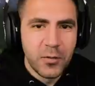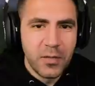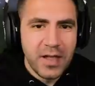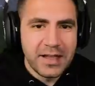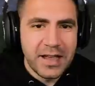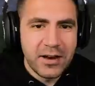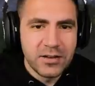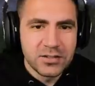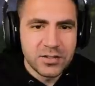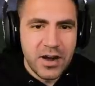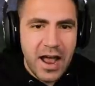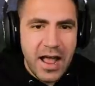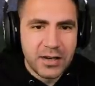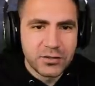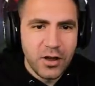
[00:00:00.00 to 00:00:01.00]
don't like carrots or
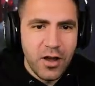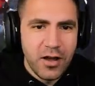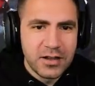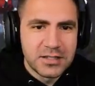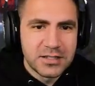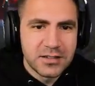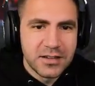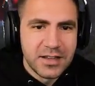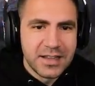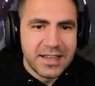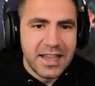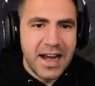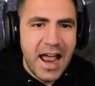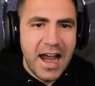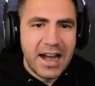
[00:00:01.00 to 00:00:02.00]
hot dogs?
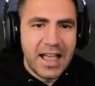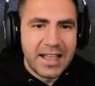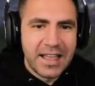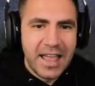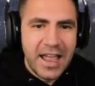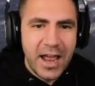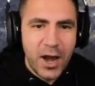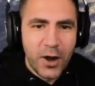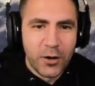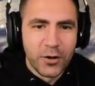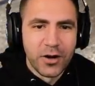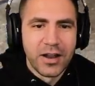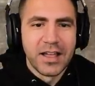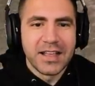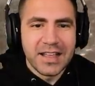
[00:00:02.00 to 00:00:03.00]
Get out of here.
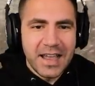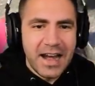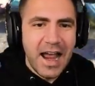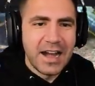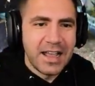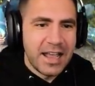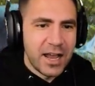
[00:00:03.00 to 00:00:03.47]
Get out